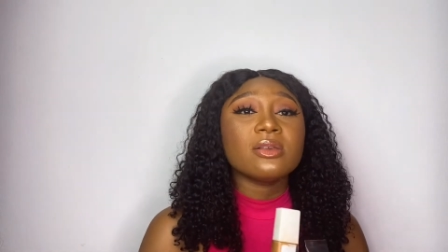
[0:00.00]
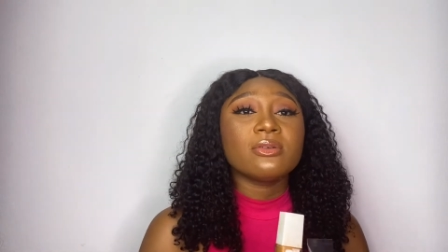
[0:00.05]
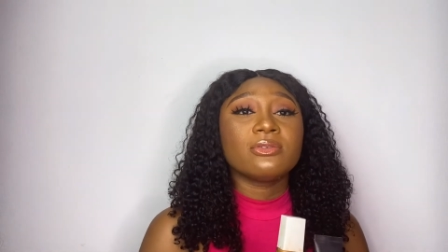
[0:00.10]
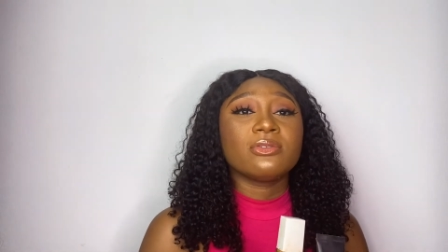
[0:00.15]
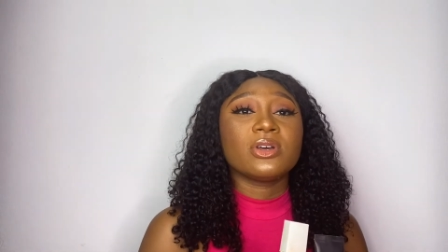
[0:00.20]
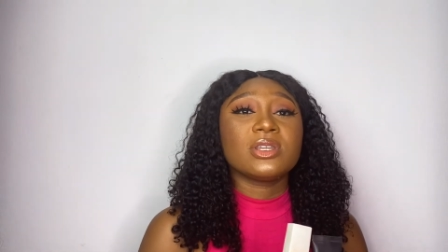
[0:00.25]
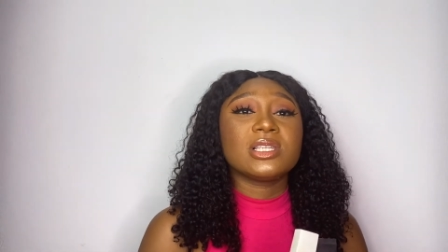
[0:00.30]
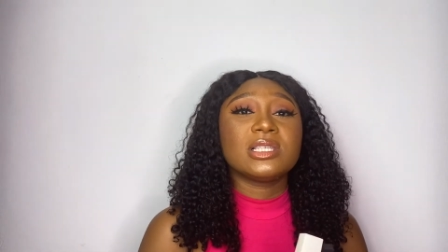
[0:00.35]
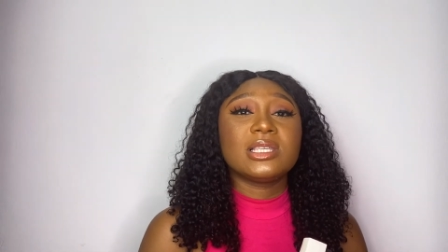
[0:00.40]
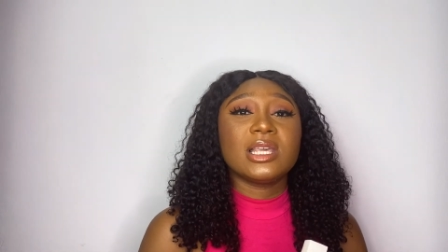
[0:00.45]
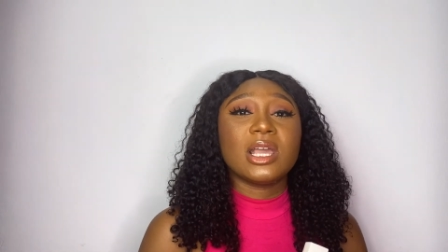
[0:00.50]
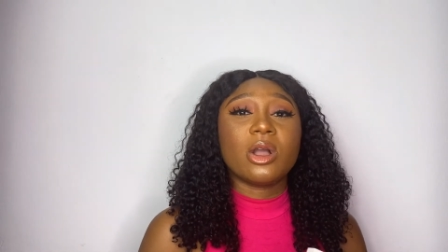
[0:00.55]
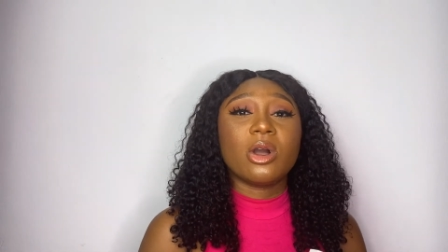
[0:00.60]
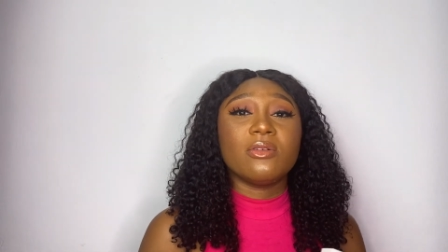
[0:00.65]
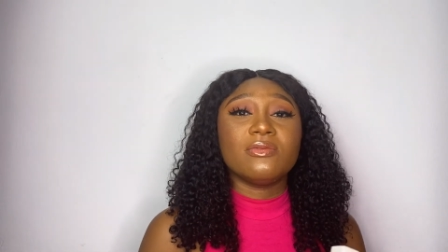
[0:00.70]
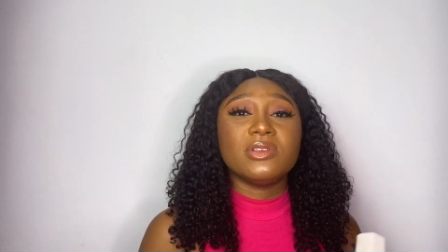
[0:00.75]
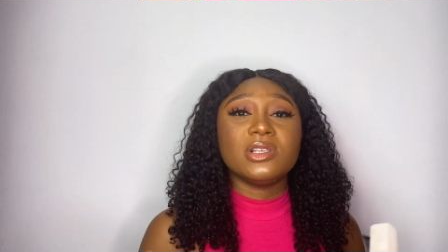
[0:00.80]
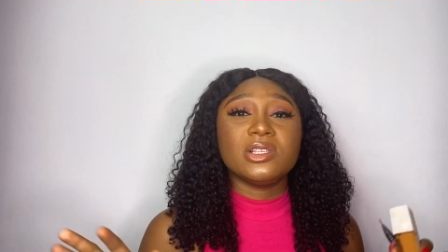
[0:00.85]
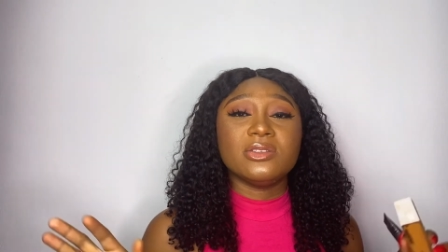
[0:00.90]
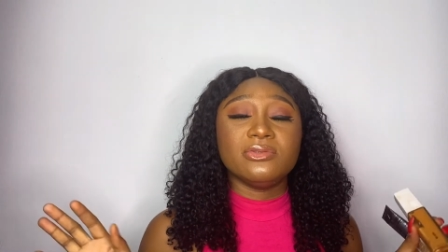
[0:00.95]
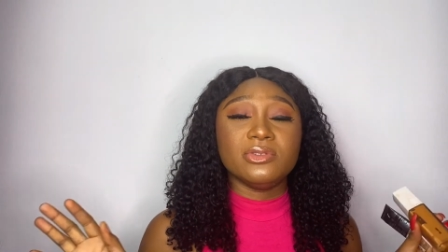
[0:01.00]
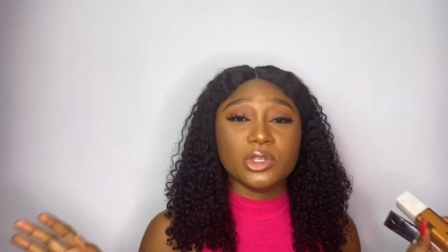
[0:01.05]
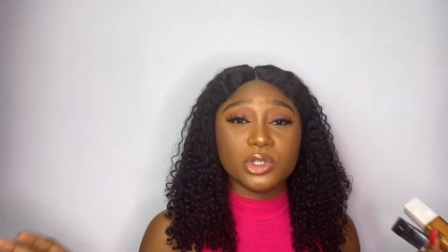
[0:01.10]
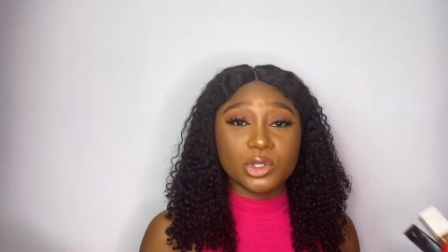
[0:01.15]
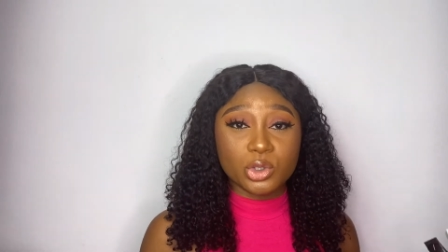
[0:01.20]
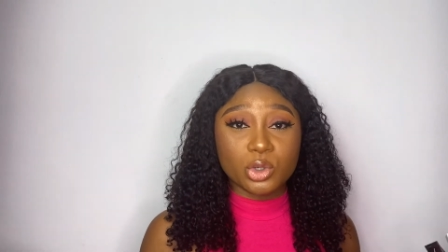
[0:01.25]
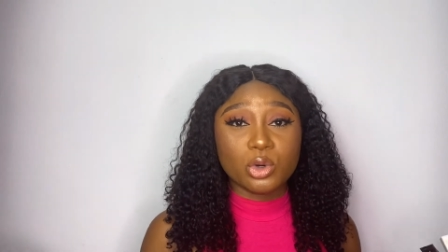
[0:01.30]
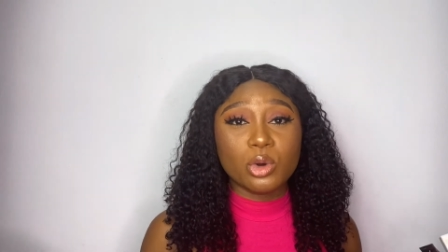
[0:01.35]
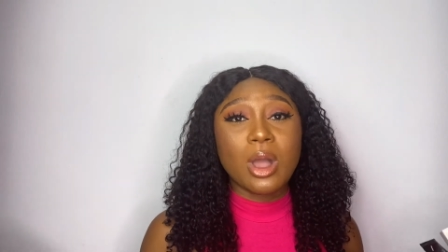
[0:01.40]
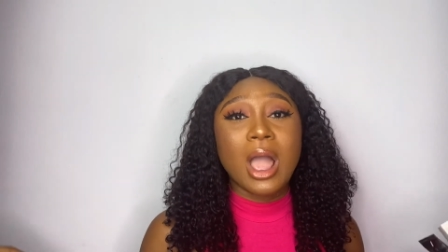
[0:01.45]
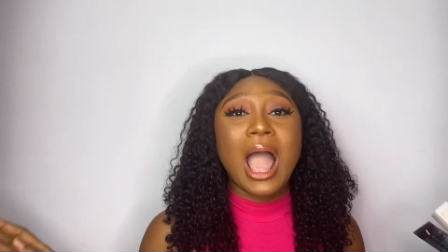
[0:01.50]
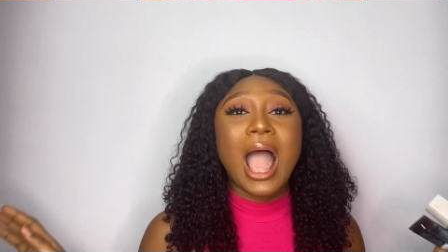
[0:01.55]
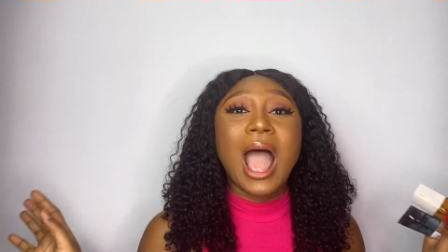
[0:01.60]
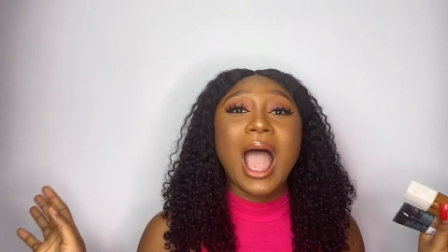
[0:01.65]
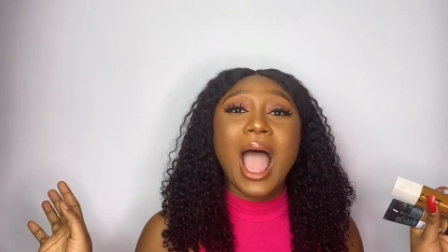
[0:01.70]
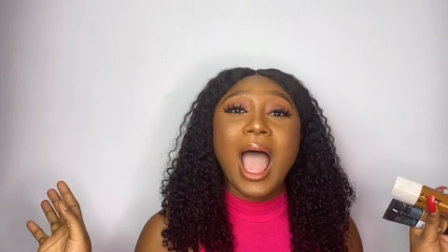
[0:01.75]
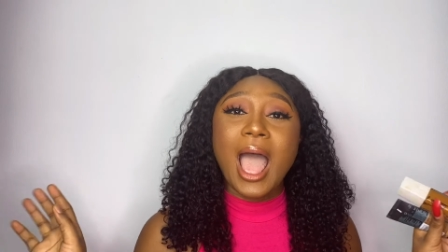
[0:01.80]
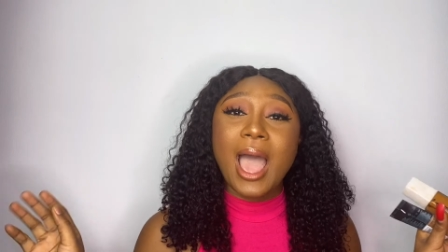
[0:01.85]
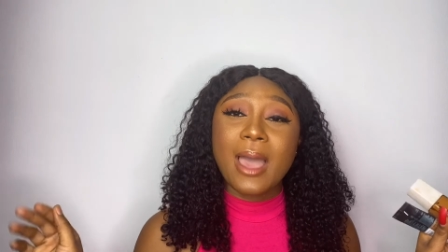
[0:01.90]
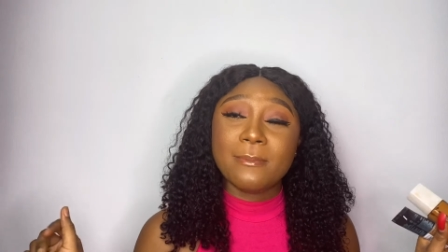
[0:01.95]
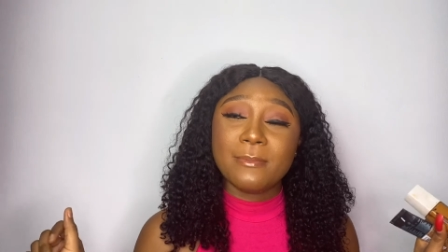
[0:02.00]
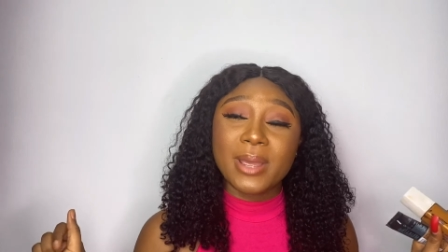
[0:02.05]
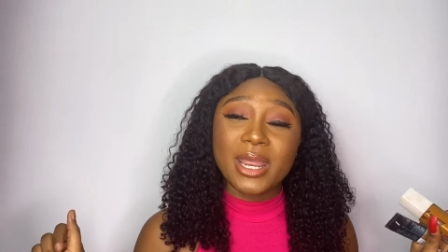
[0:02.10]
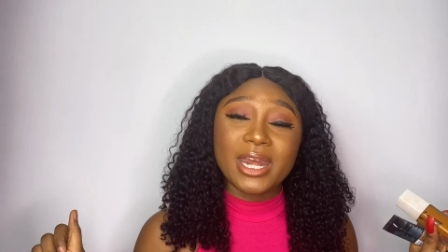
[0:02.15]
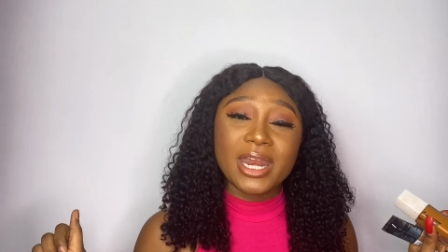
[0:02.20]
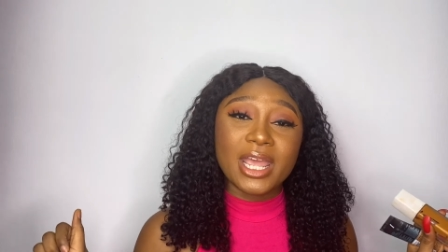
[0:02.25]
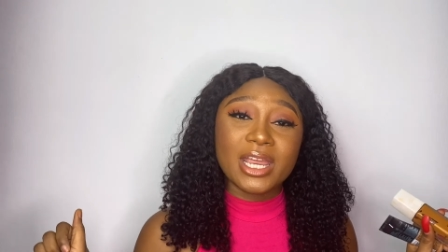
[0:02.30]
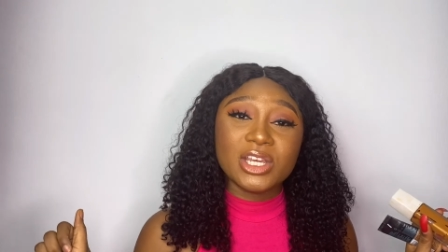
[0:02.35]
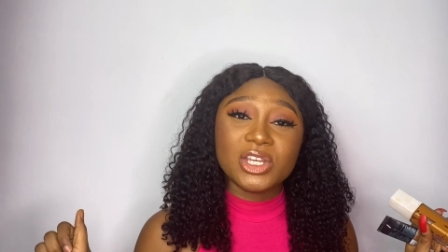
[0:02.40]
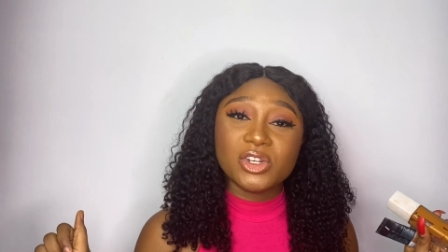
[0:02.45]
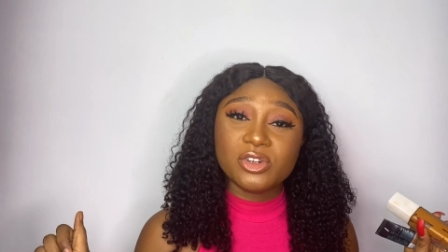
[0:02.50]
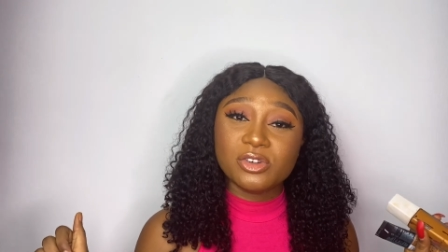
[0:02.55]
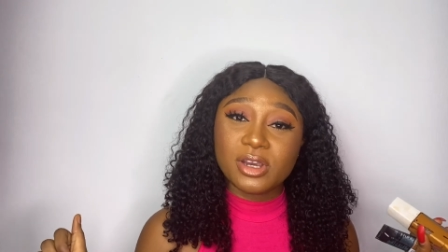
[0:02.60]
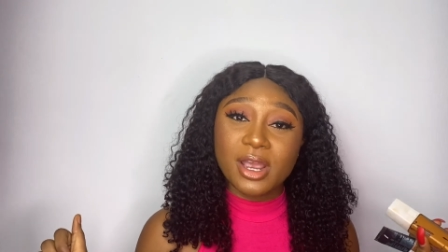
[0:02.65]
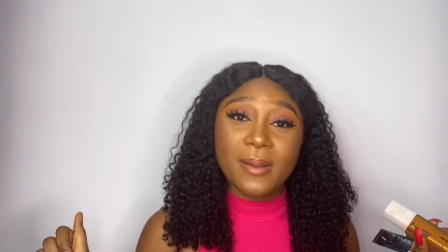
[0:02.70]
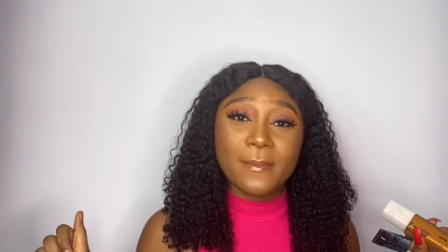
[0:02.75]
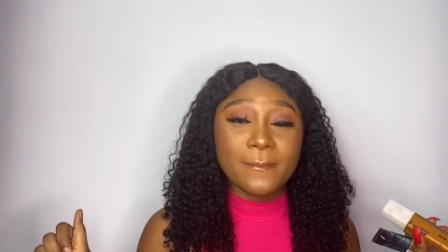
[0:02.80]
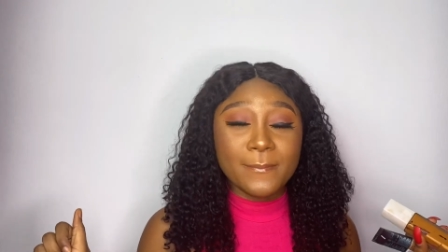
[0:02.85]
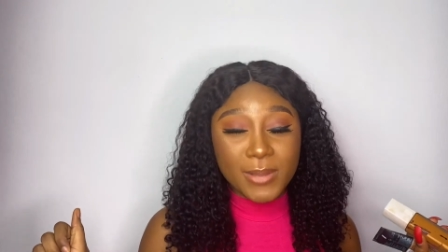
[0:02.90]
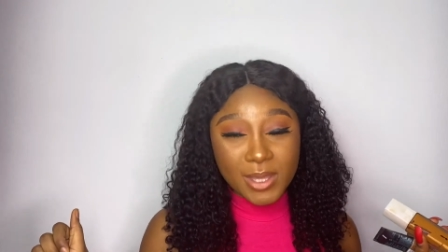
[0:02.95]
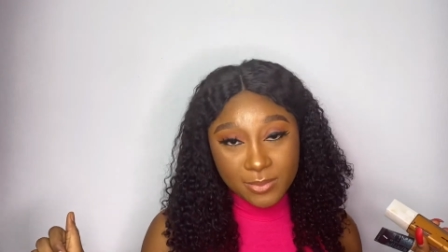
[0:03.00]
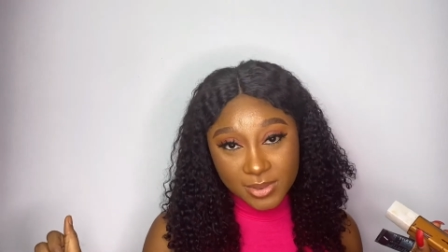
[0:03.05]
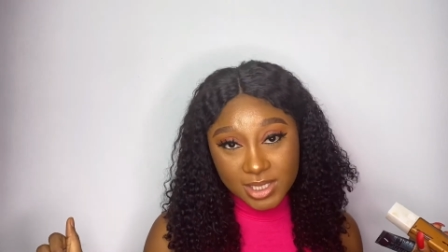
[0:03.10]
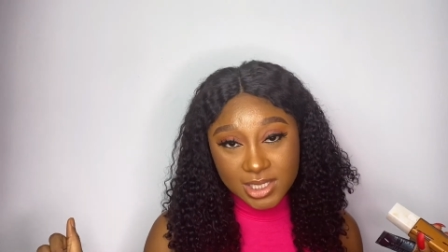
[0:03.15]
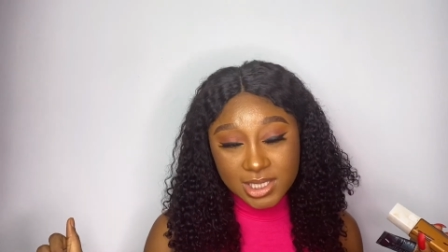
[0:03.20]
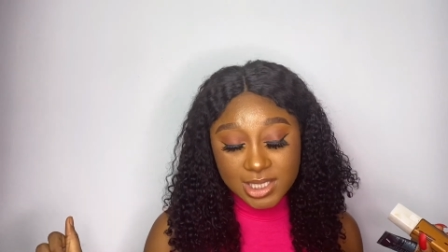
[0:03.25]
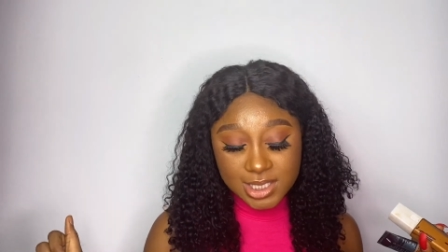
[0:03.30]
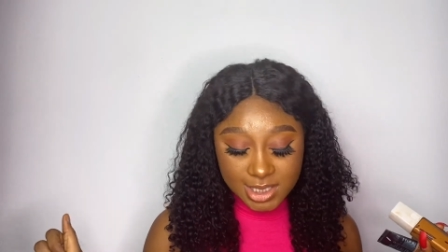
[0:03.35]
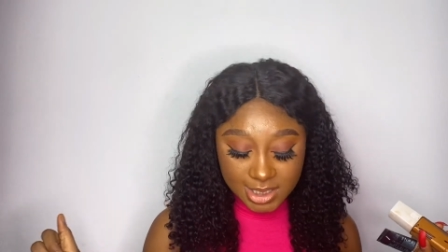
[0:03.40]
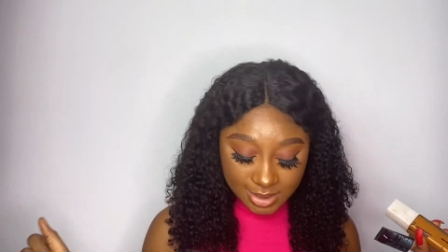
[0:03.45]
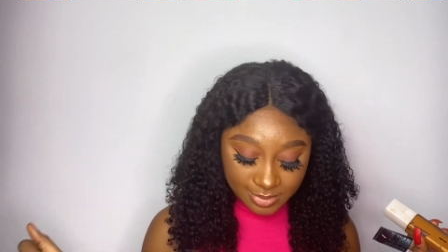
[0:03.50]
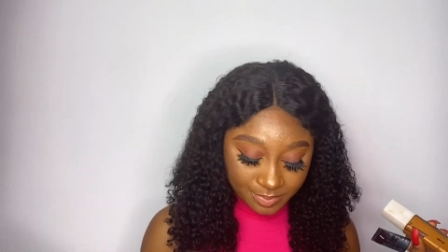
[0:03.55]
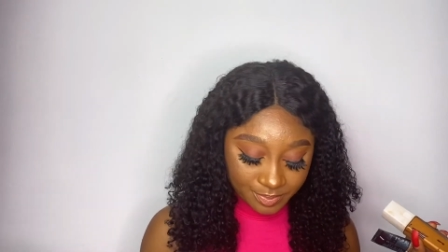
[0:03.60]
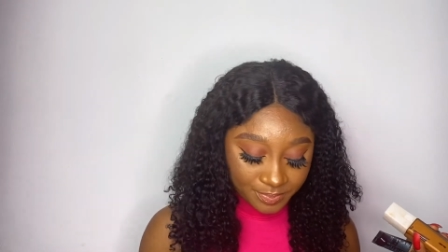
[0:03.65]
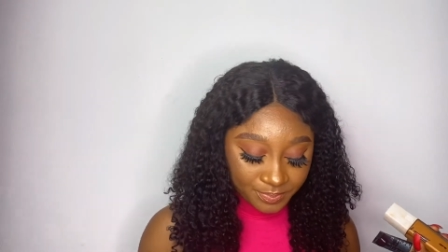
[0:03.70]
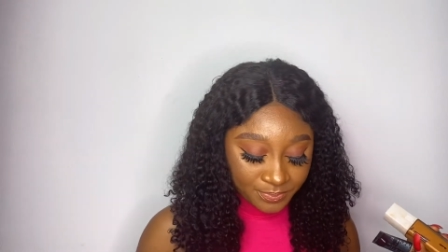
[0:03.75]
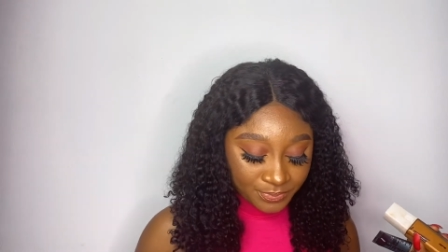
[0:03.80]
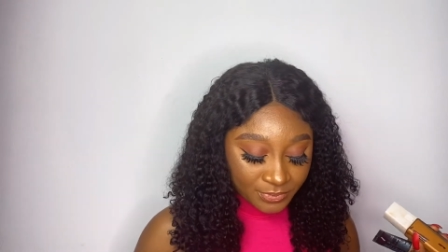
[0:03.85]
for the sake of this video and my Nigerian babies,